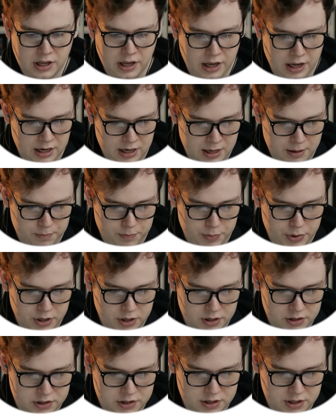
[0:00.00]
an in-app
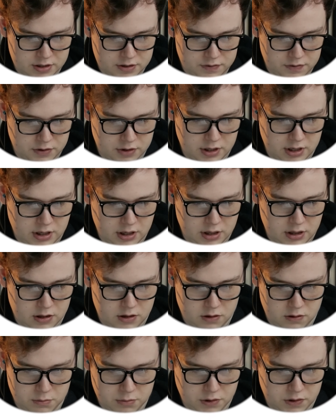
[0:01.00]
purchase for the E
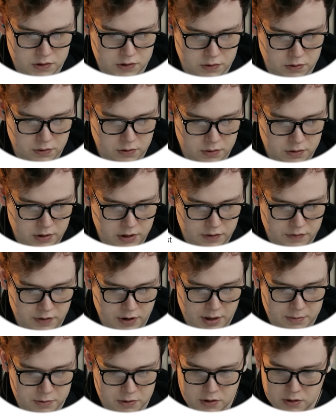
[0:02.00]
Q module, if
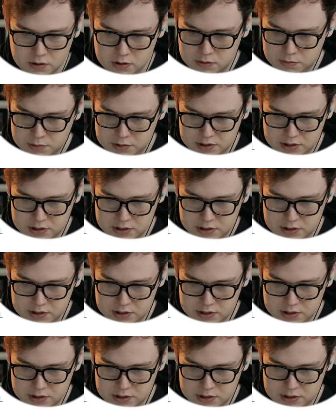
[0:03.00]
I'm not